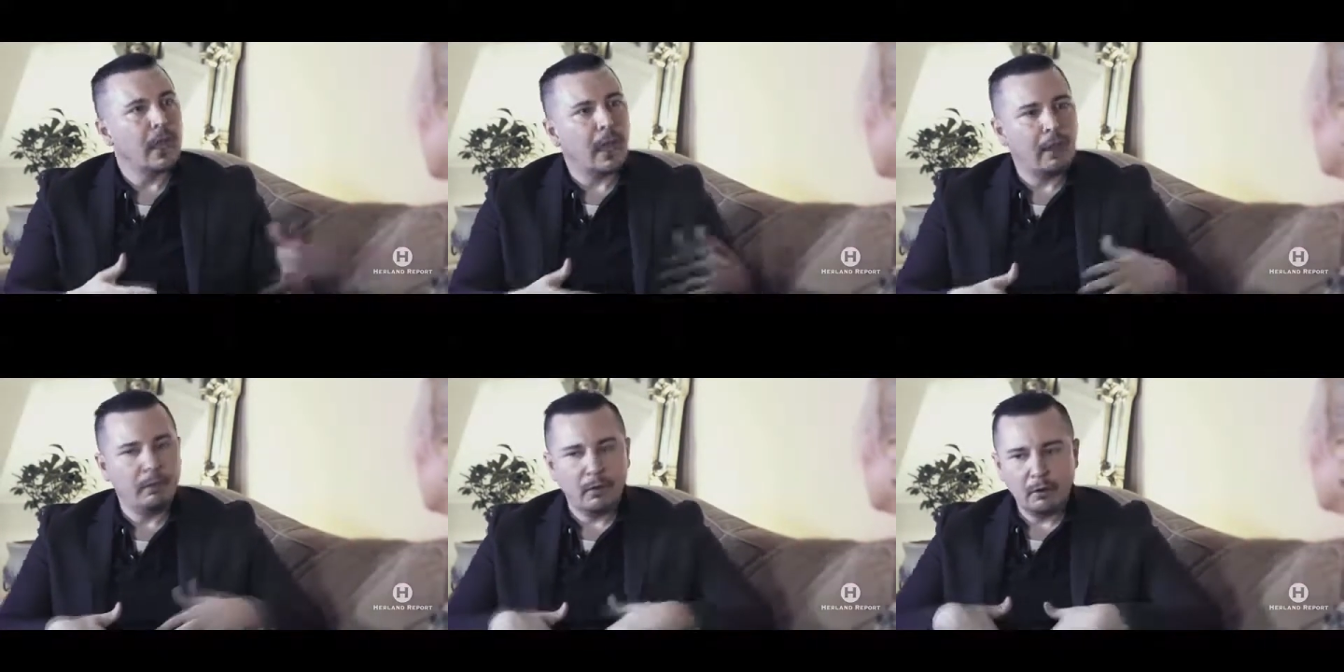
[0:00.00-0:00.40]

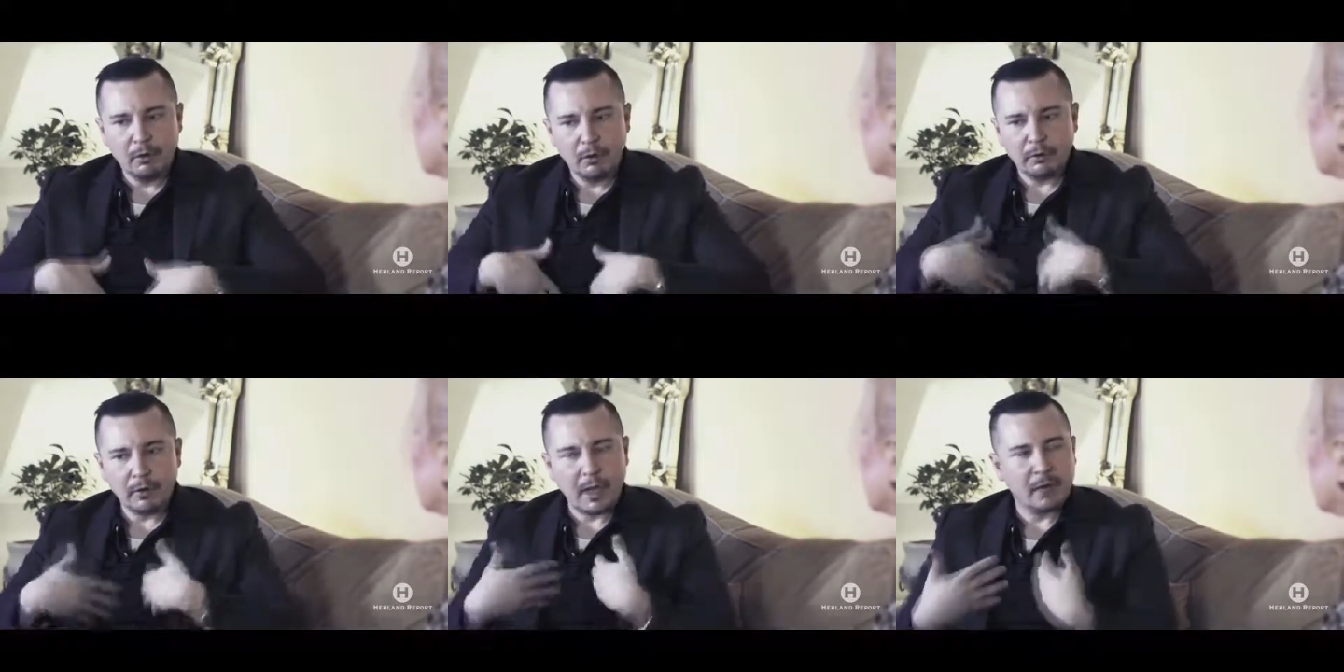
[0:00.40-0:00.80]
and they're
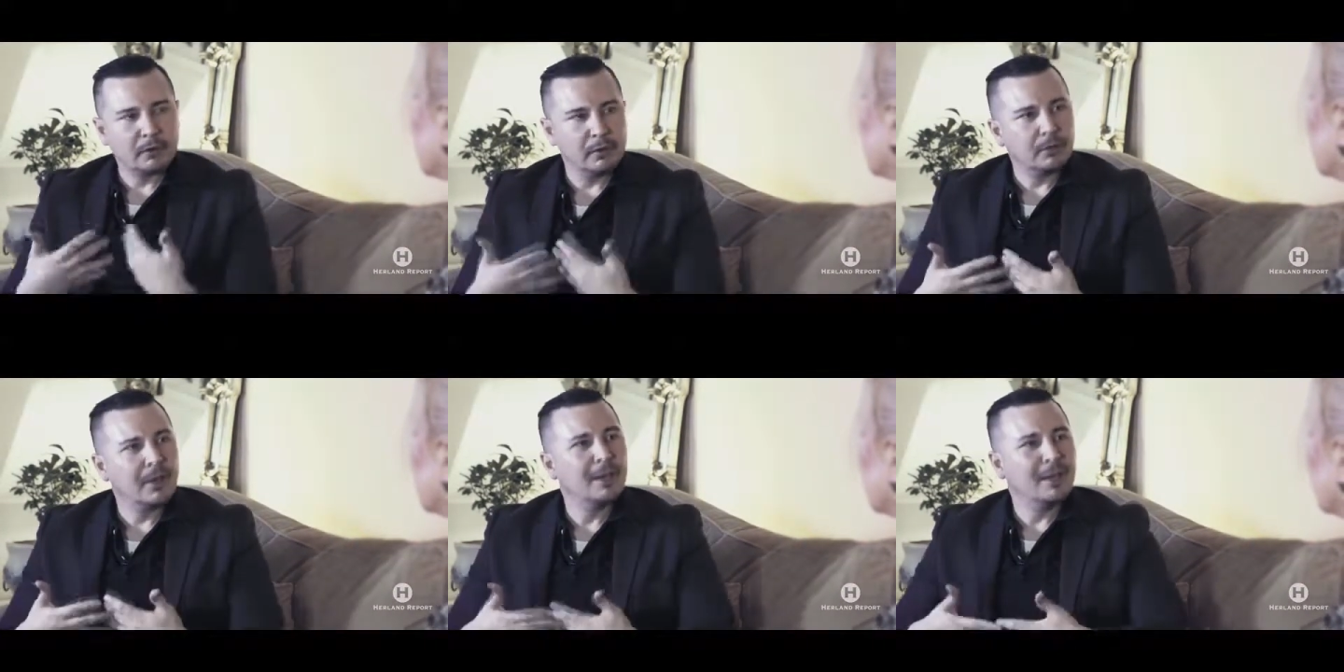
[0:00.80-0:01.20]
just
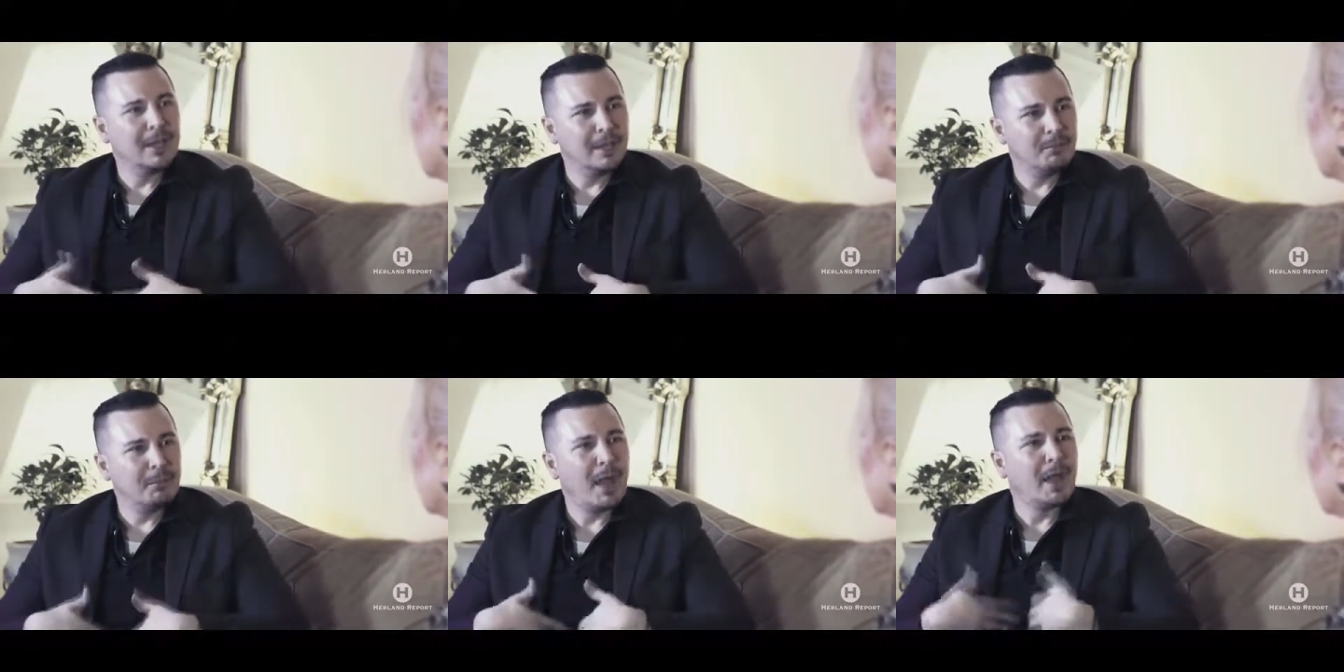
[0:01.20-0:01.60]
actually trying to
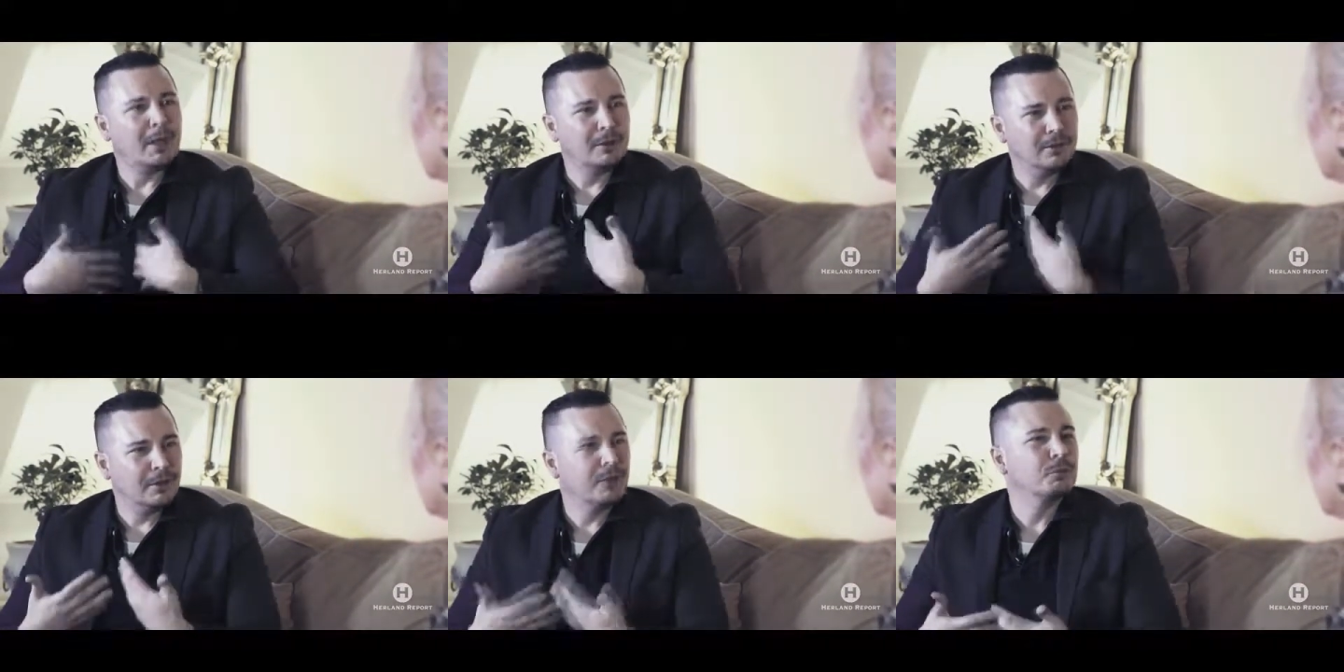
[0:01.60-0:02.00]
get back
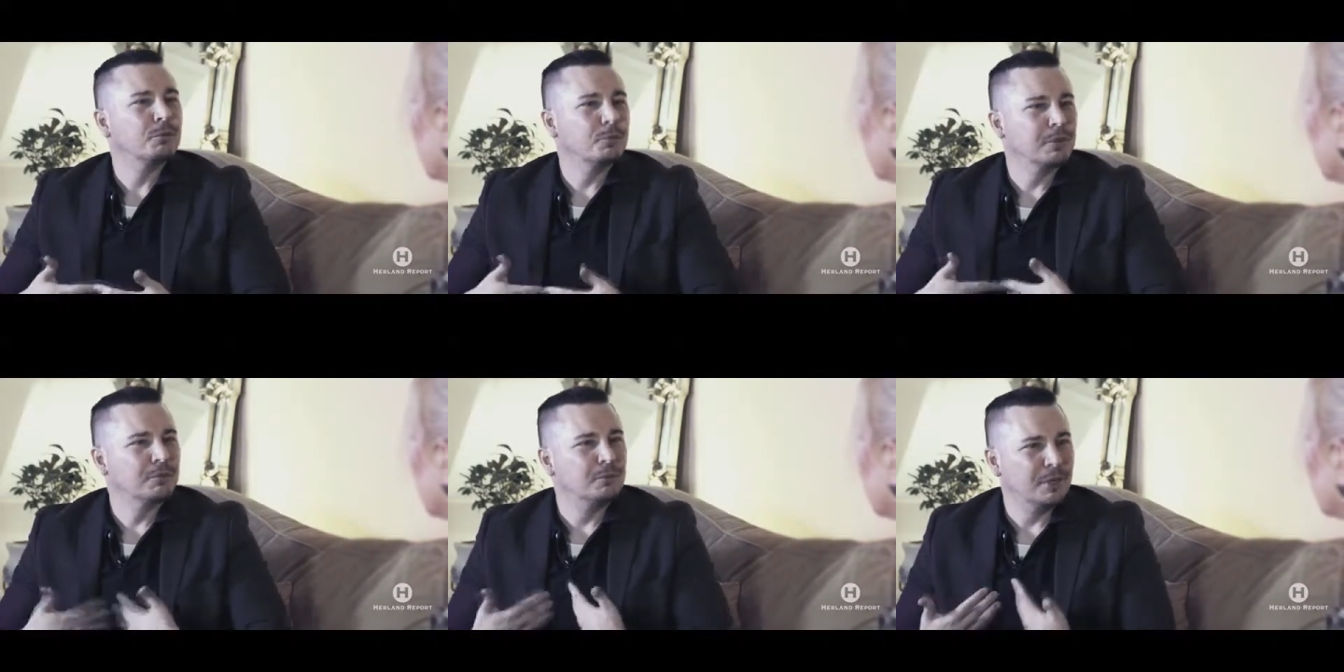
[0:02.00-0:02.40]
in touch
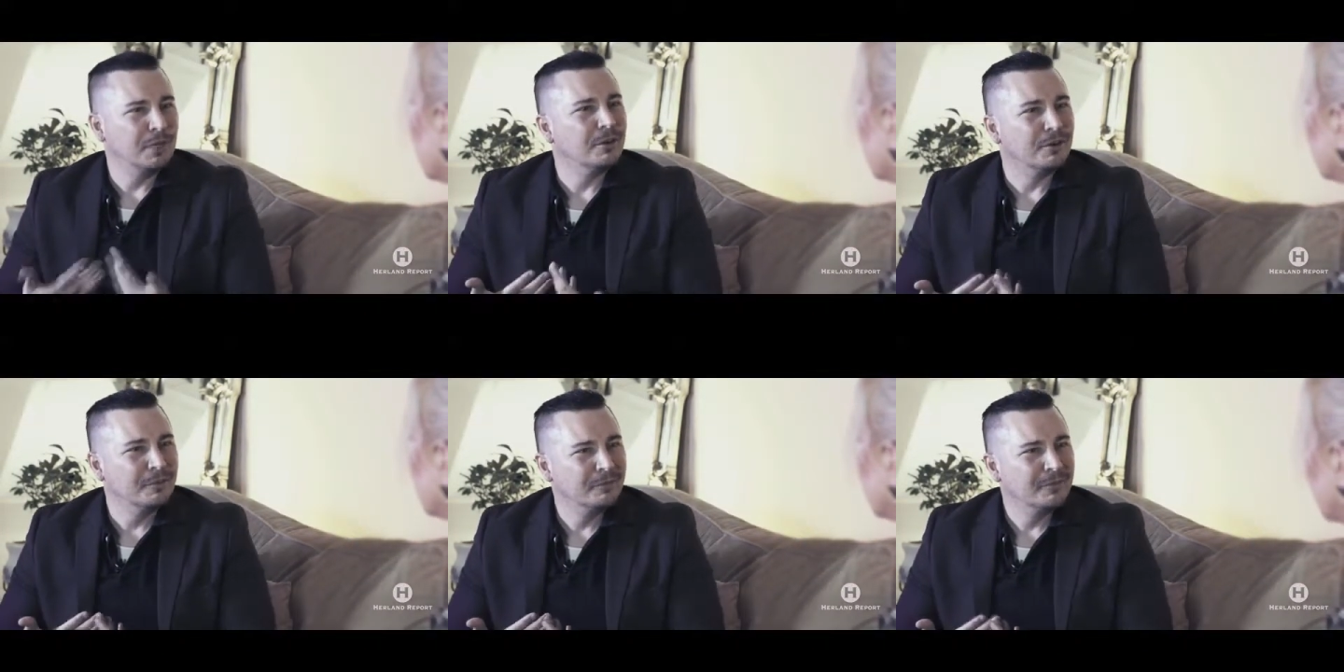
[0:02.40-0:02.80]
with what's
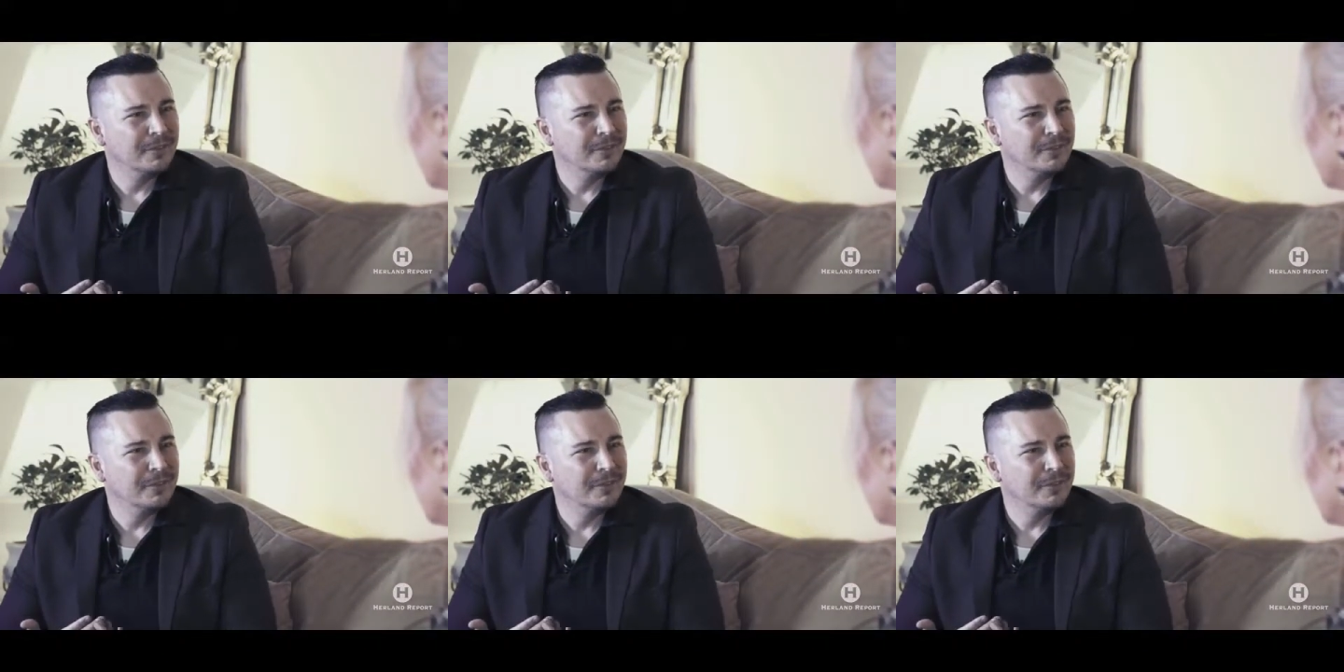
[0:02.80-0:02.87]
real.